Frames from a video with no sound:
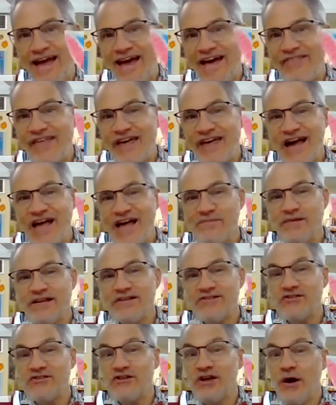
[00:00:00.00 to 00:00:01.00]
And then I
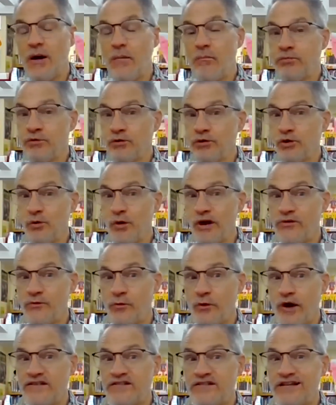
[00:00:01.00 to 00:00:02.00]
mixed blue
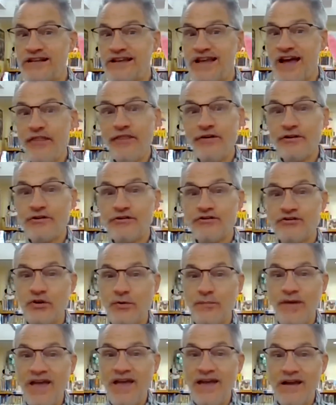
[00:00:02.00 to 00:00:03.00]
and red together
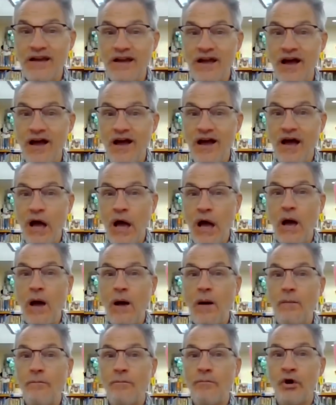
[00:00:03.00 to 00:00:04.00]
to make
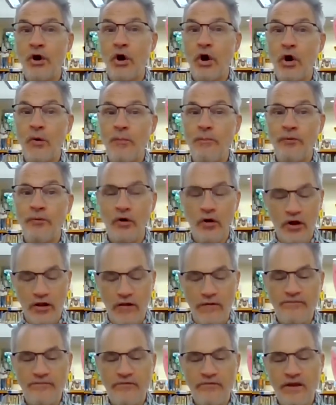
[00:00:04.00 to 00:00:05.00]

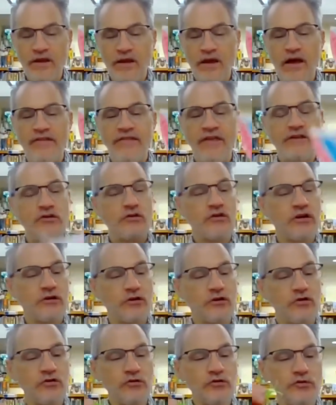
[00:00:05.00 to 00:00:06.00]
purple and then you
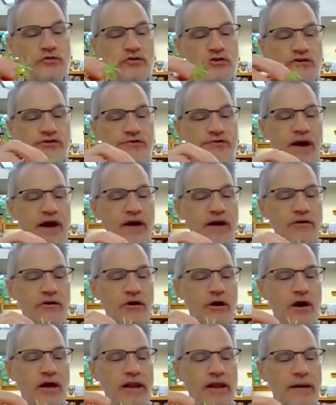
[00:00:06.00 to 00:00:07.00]
can glue your
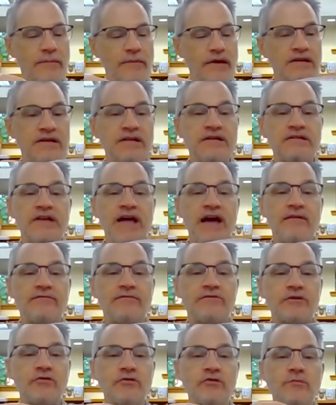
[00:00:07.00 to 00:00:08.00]
spider on. I'm going to need to
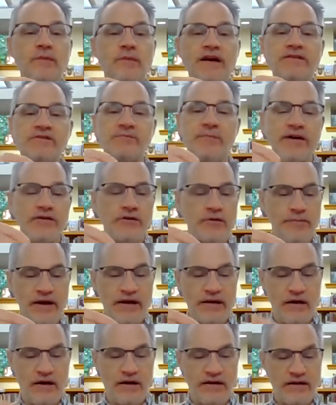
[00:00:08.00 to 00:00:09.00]
have to glue my spider
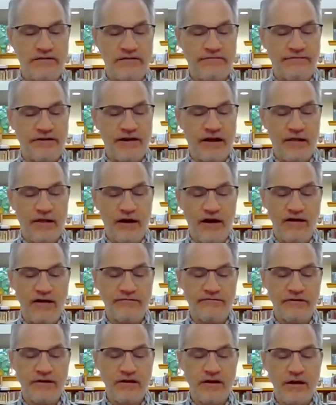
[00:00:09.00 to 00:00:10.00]
back on. He fell off.